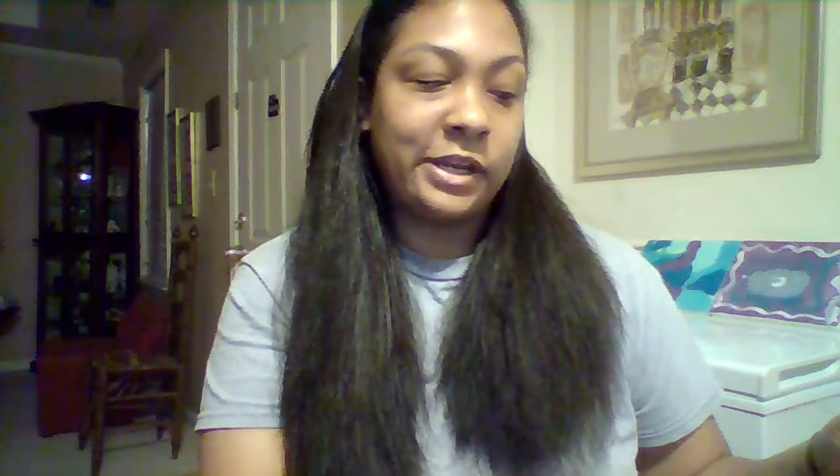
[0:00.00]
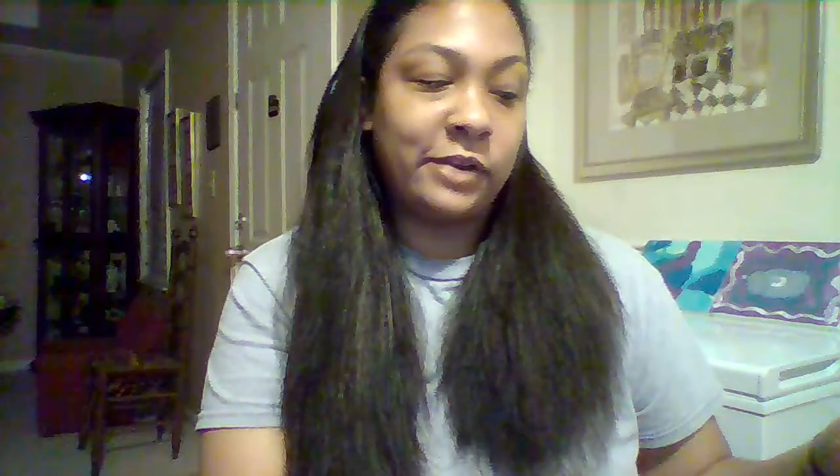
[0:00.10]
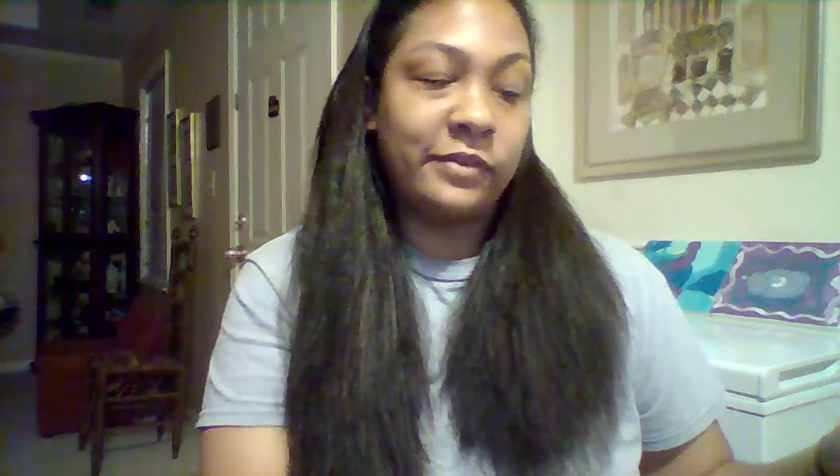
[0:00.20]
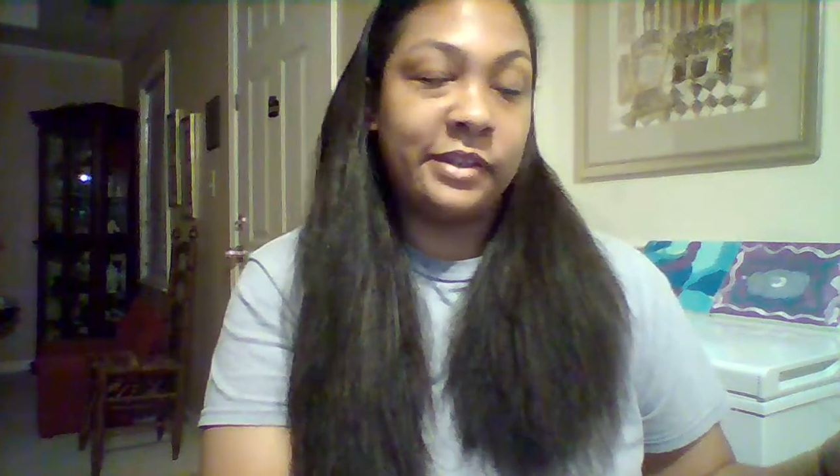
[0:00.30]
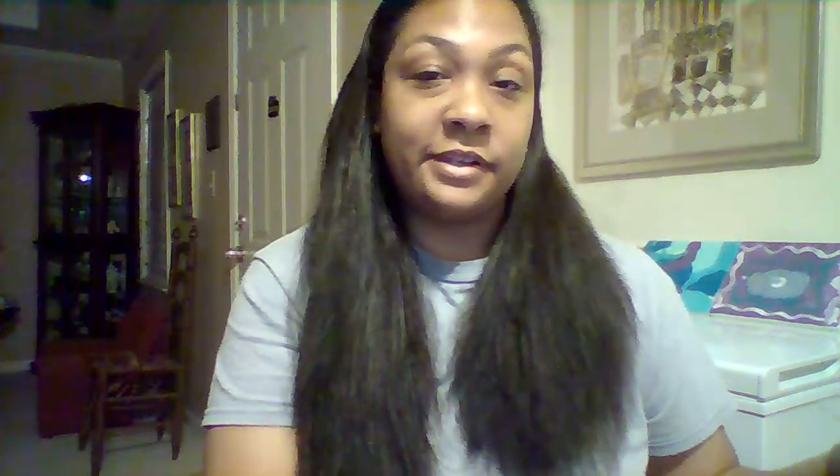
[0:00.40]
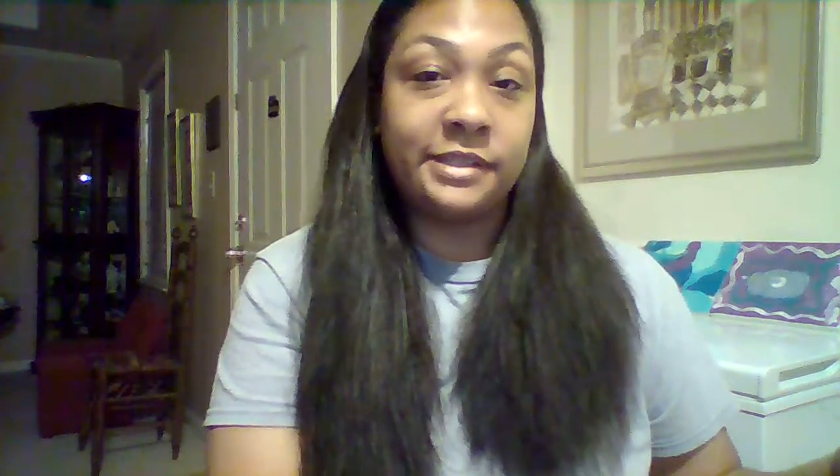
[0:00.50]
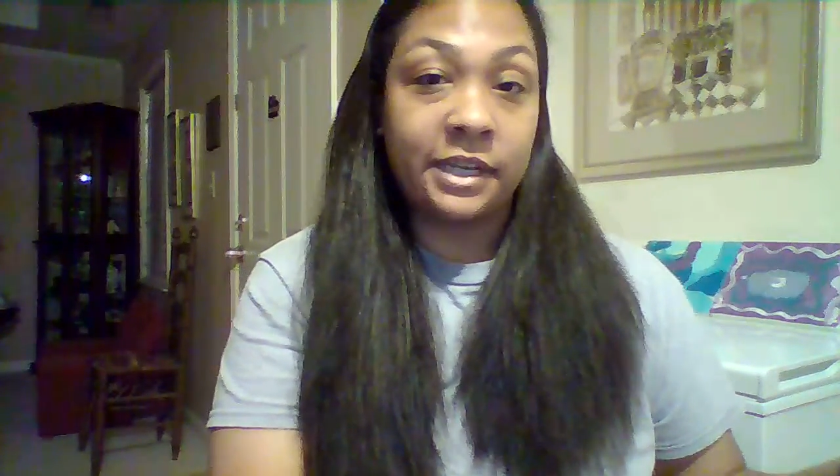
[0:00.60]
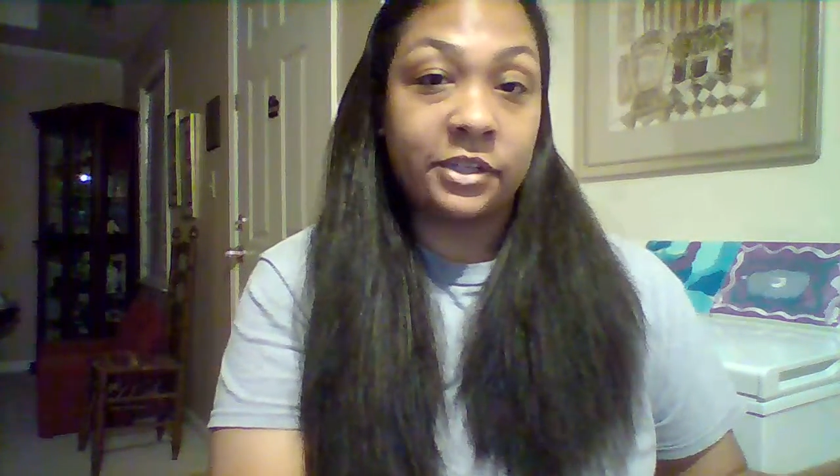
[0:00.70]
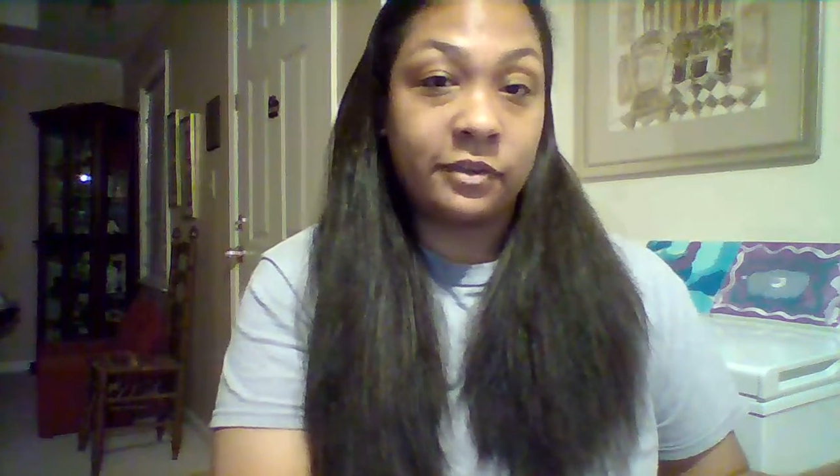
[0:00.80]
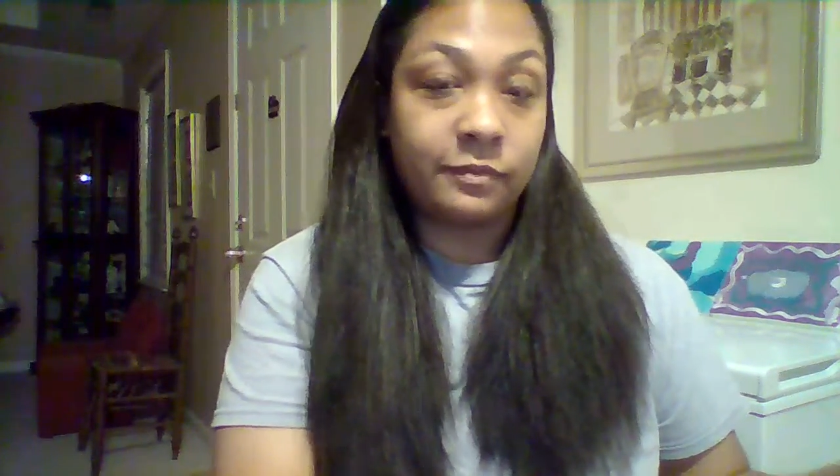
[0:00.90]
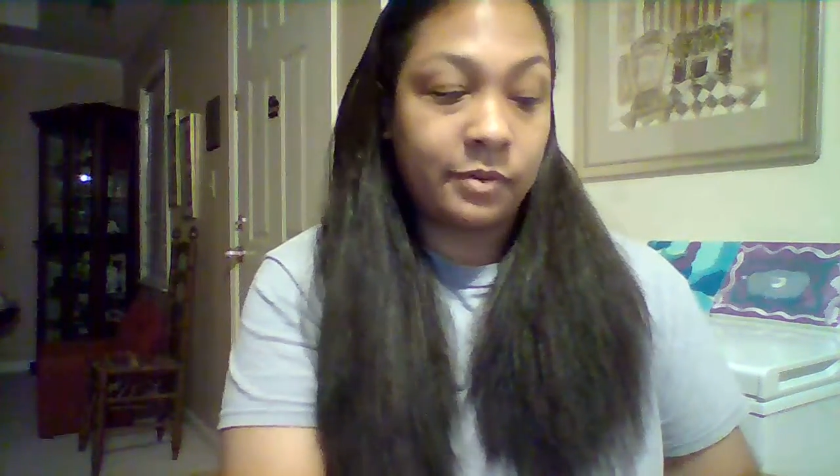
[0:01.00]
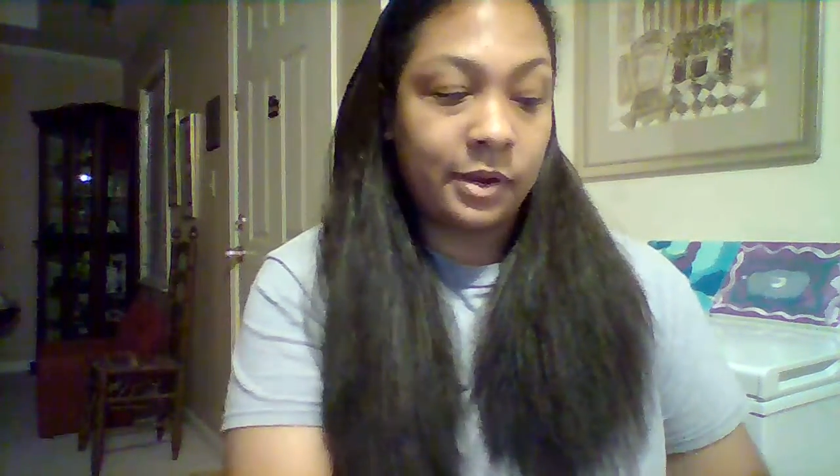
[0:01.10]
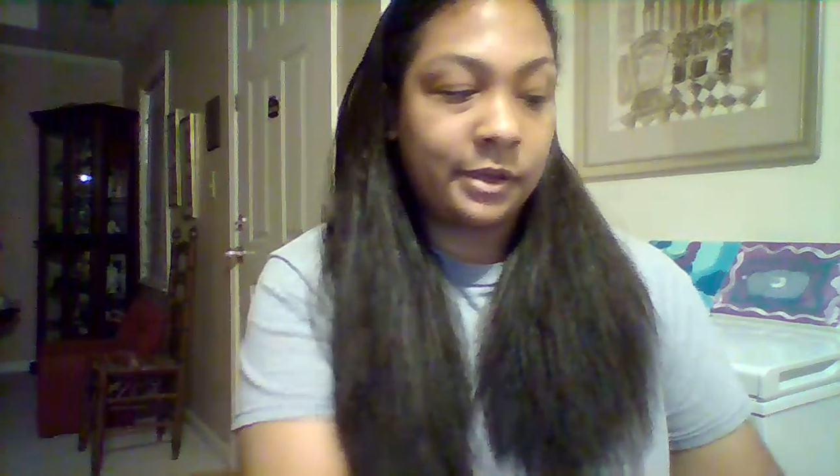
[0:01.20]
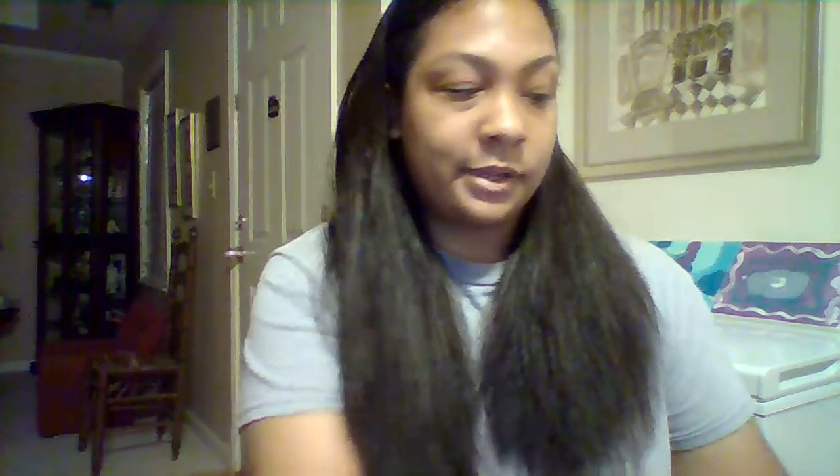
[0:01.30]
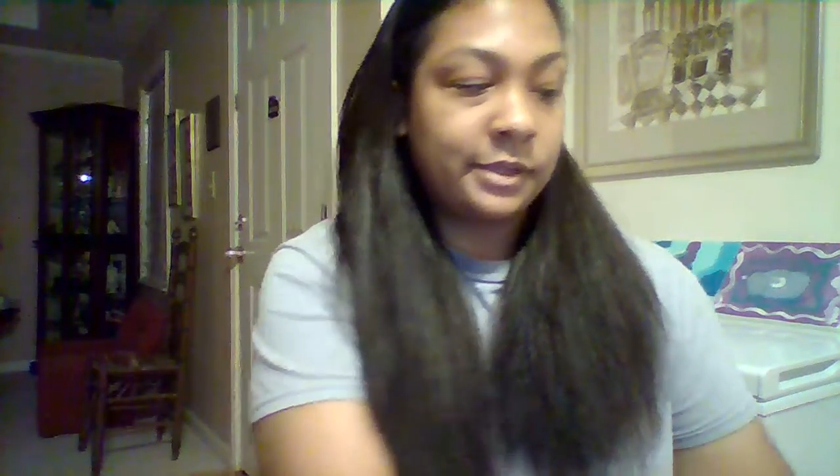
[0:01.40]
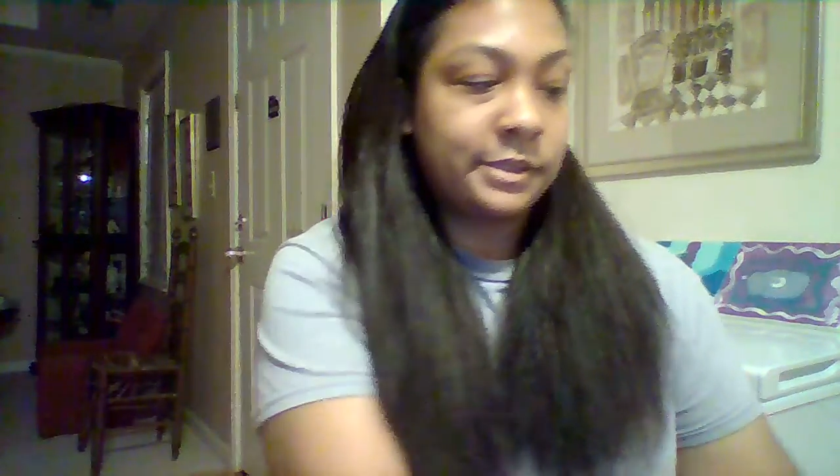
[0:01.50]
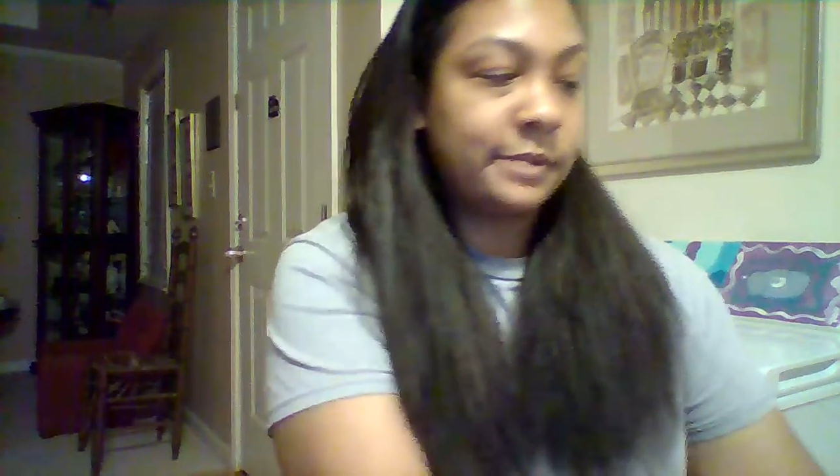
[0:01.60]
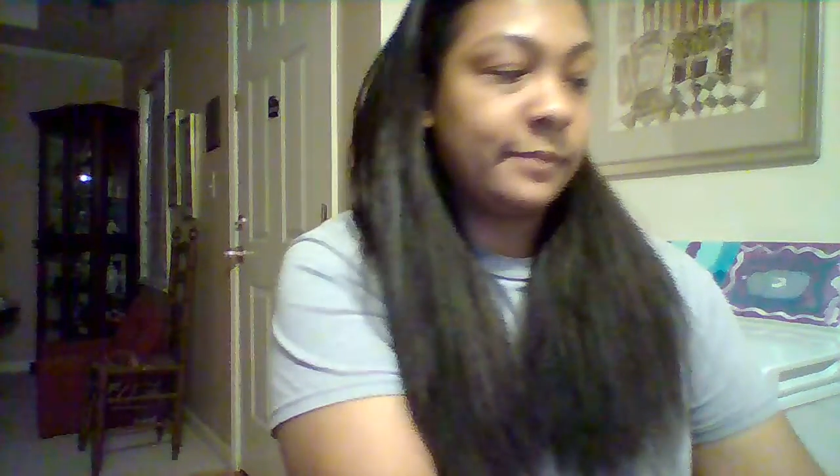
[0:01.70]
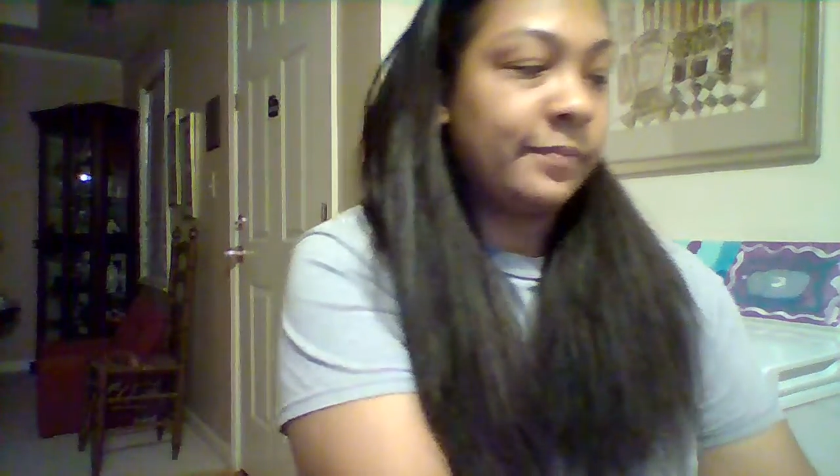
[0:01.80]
over their section of products.